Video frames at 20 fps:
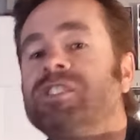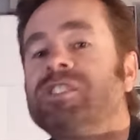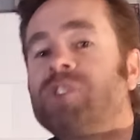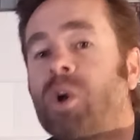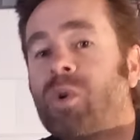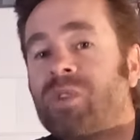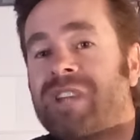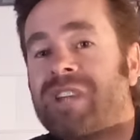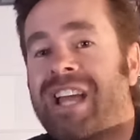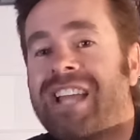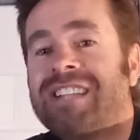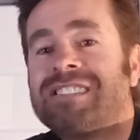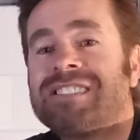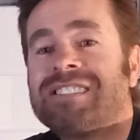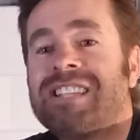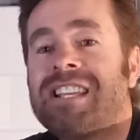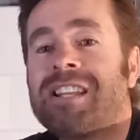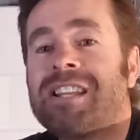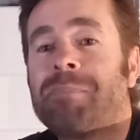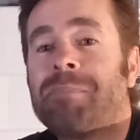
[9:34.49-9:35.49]
I don't like
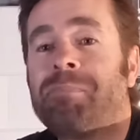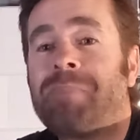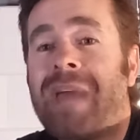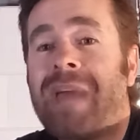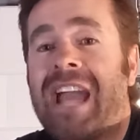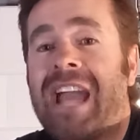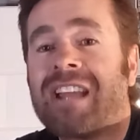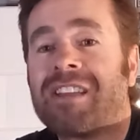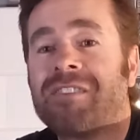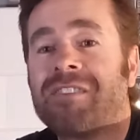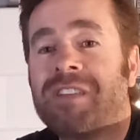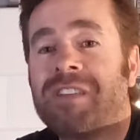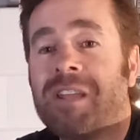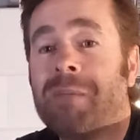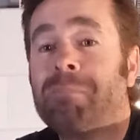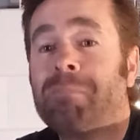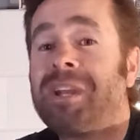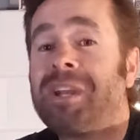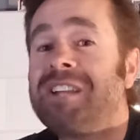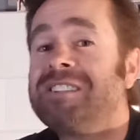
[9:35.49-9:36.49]
seeing the back of him,